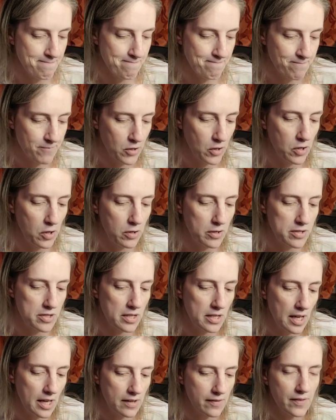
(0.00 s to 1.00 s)
know there's a
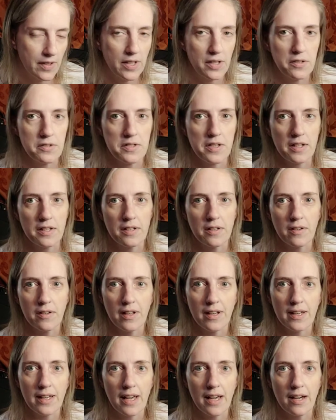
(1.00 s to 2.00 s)
lot of videos out there
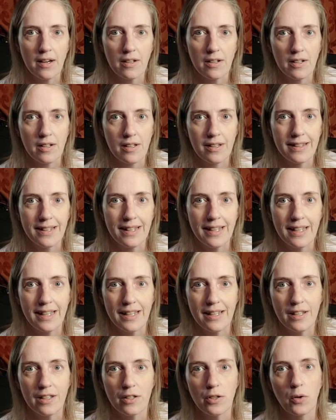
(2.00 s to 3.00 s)
like how to
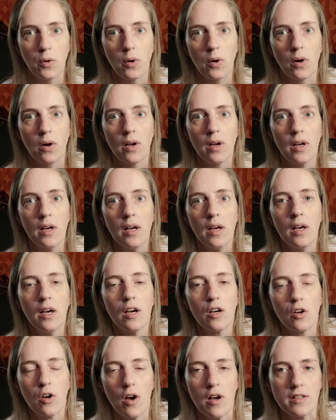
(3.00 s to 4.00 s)
clean your
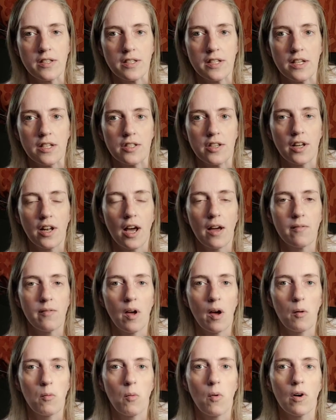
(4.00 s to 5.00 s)
cross stitch, and I'm
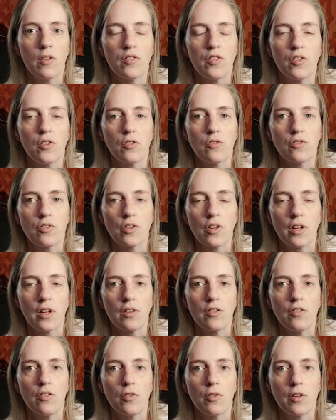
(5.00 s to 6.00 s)
not one to usually
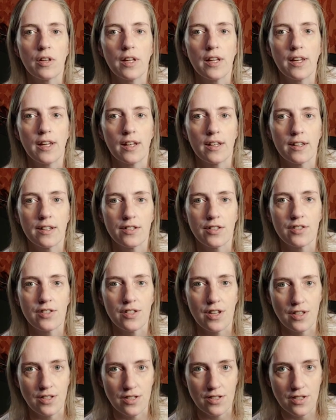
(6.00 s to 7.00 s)
do cleaning unless it's
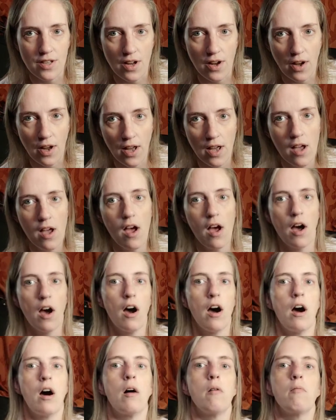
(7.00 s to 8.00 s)
necessary.
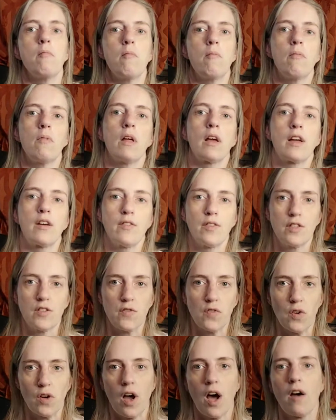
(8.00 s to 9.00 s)
Like if it's
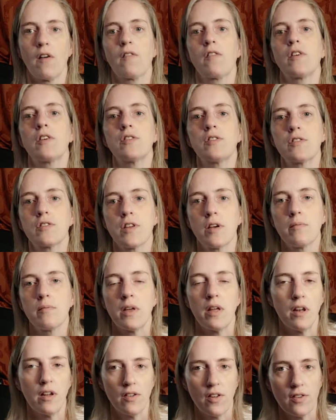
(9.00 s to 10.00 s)
full coverage or
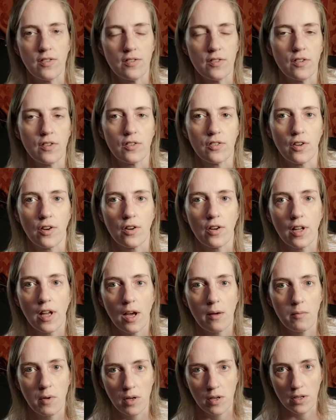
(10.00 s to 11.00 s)
something and it doesn't look dirty,
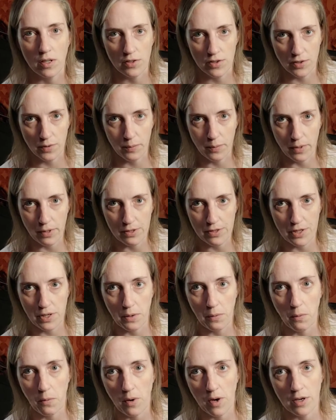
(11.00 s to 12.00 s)
I'm not going to submerge it
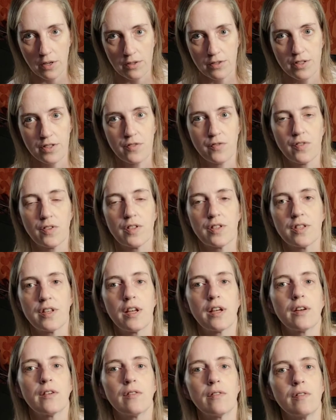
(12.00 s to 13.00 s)
in water just for the
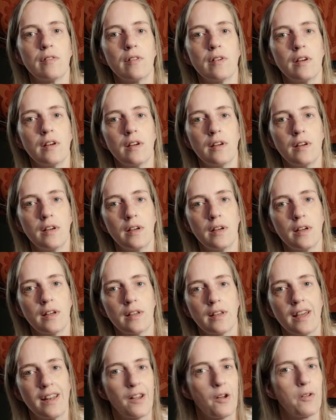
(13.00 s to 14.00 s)
sake of
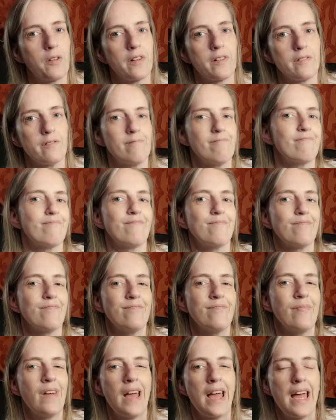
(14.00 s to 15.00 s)
getting all the
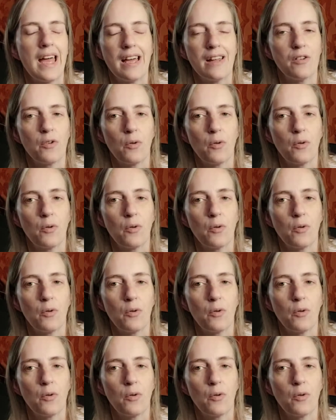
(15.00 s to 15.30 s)
hand